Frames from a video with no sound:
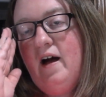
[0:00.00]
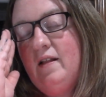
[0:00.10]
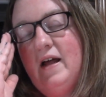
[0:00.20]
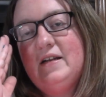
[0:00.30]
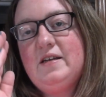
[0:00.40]

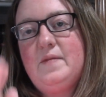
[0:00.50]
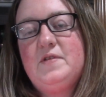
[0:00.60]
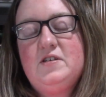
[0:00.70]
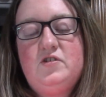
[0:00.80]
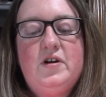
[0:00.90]
a lot of
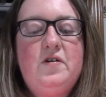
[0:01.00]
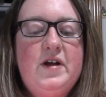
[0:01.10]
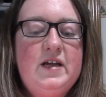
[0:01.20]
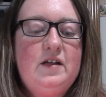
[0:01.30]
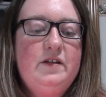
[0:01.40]
times I struggle
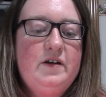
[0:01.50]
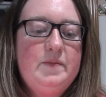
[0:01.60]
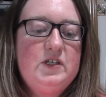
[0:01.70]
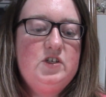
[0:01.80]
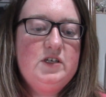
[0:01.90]
getting clear
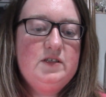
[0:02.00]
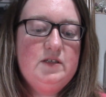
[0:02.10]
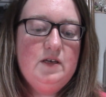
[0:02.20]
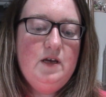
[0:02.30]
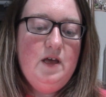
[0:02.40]
images.